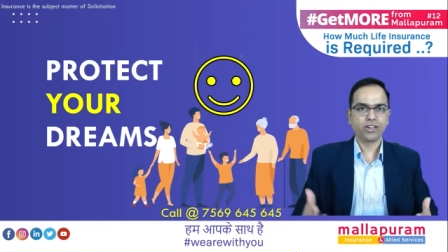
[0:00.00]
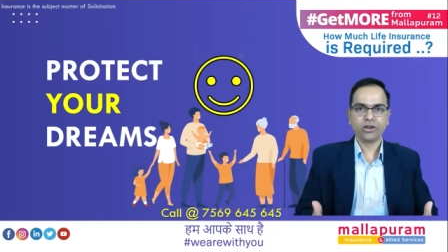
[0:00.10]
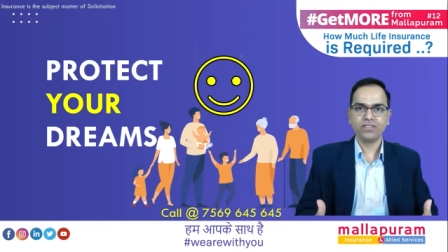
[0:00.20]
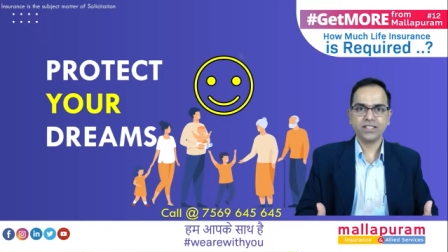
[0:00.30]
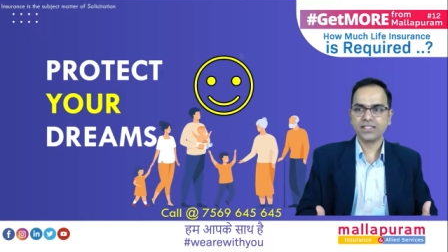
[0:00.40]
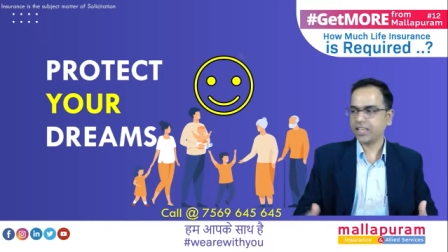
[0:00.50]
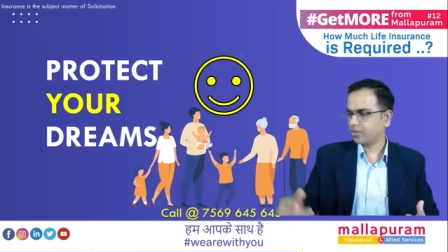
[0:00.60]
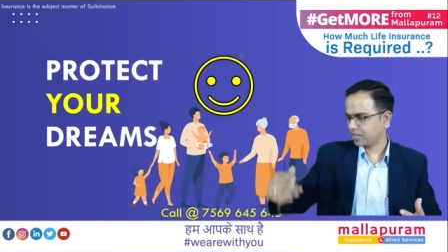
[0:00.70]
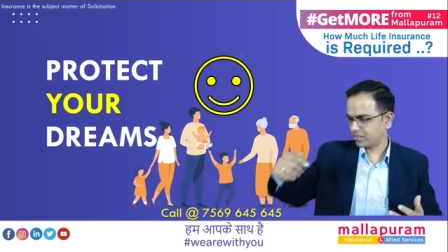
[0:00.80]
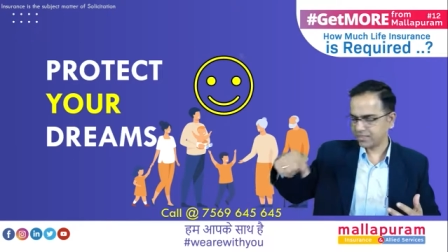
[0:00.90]
You can just
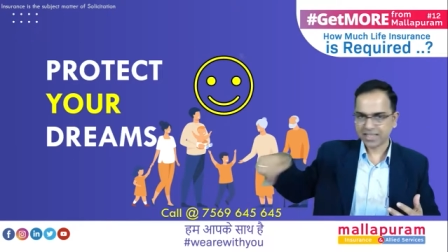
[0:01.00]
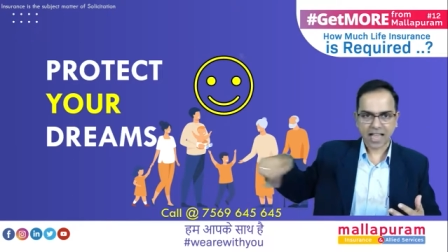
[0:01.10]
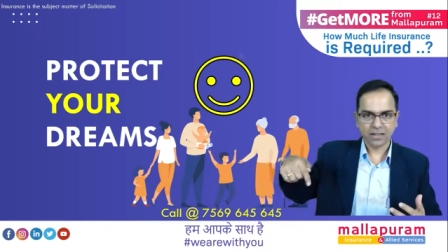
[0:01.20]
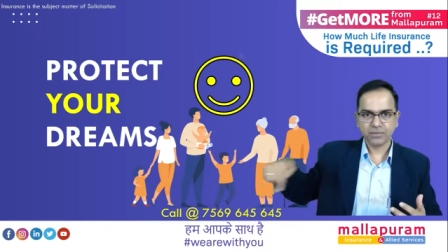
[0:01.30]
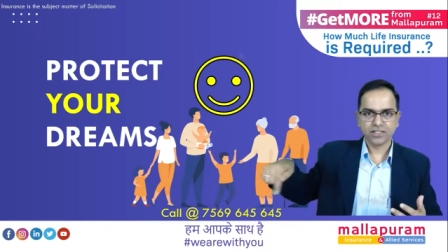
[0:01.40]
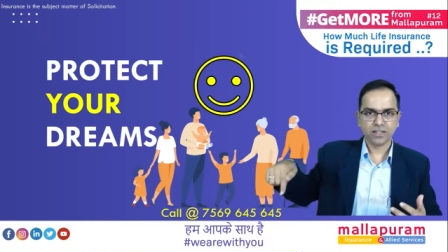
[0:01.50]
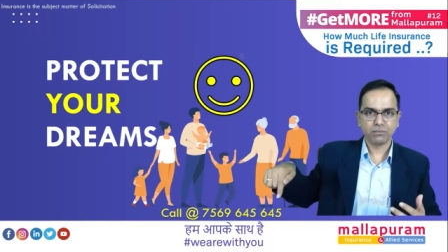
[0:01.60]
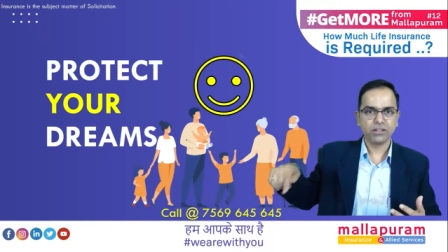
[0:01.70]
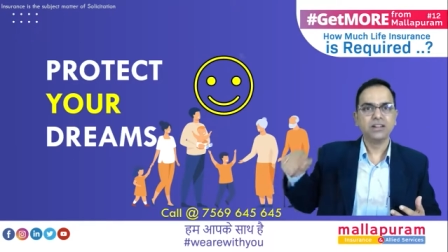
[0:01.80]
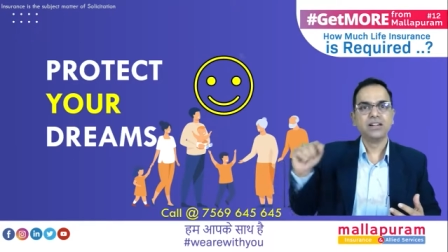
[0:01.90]
dial up this number
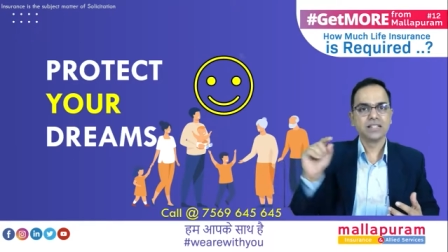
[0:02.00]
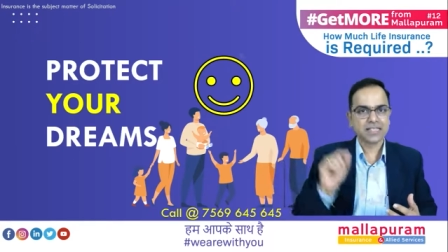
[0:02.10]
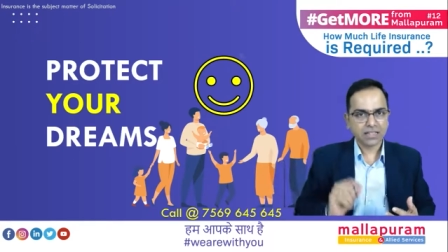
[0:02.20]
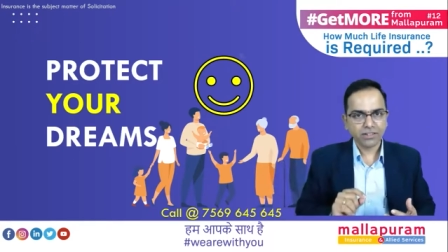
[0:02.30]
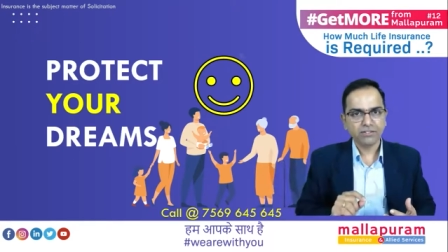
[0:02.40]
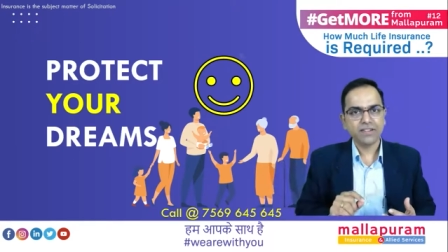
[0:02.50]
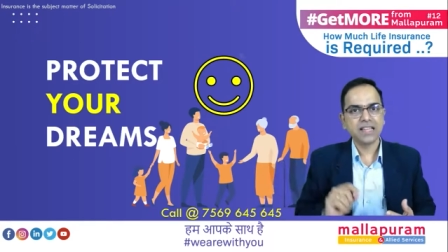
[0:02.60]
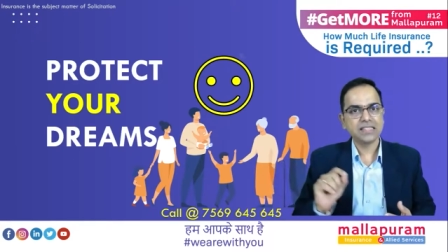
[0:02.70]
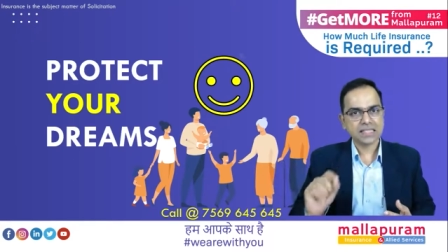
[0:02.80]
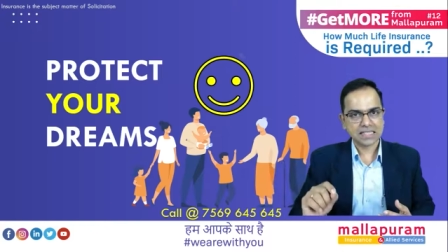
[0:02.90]

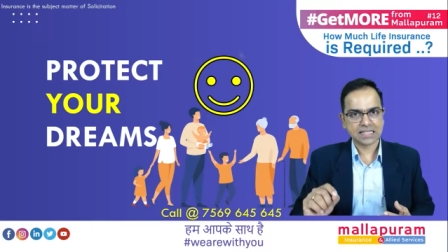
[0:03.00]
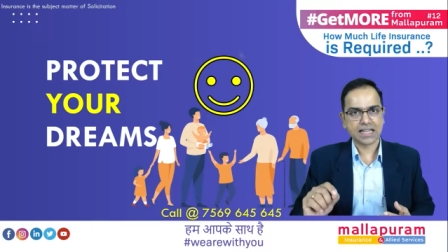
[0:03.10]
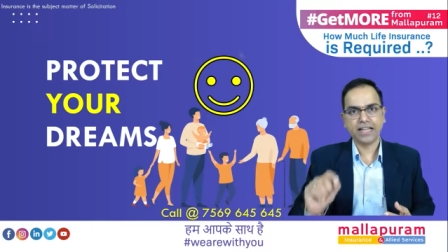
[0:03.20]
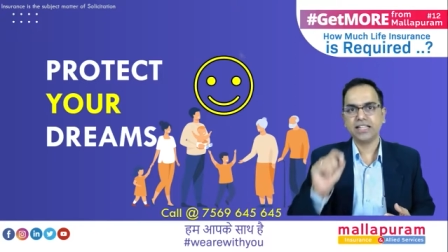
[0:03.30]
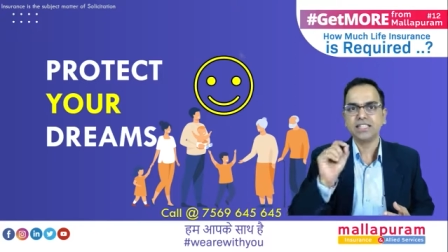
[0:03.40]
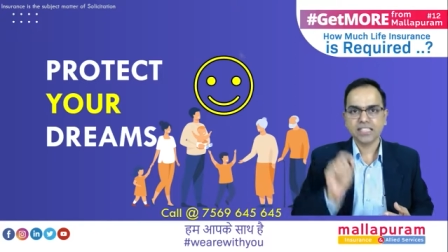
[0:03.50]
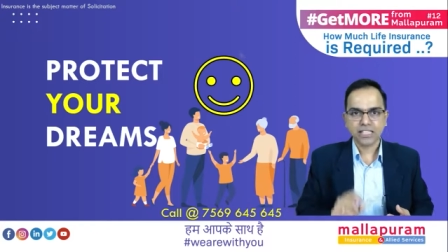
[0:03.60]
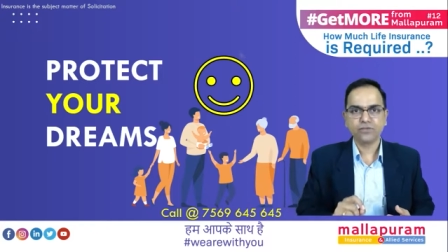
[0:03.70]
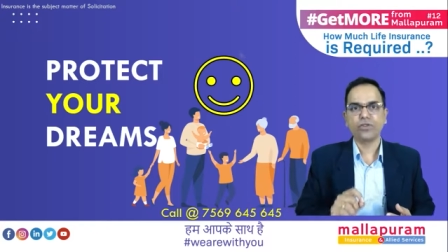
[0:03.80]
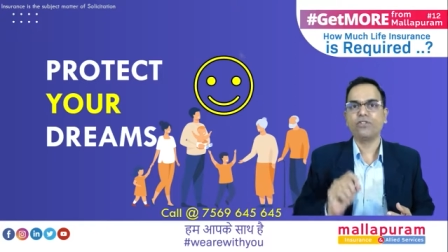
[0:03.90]
7569 645
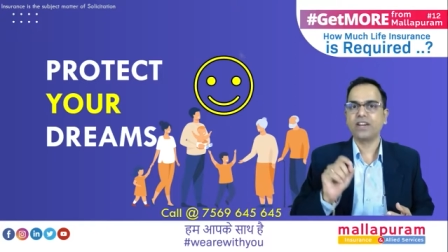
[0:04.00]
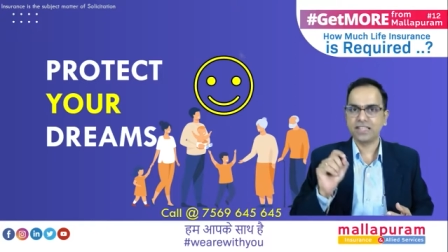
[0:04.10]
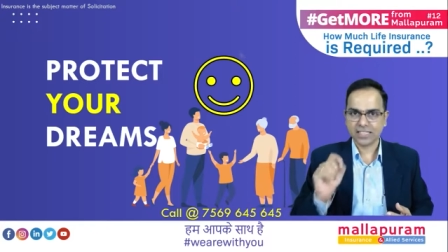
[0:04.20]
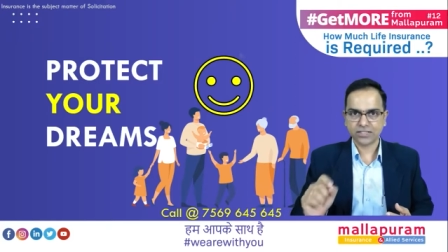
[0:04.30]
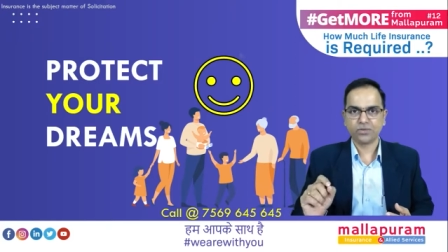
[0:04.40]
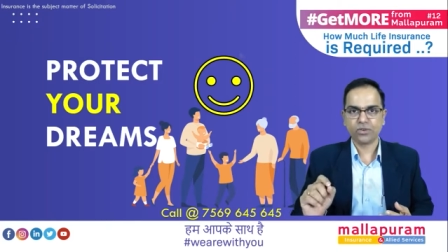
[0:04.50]
645,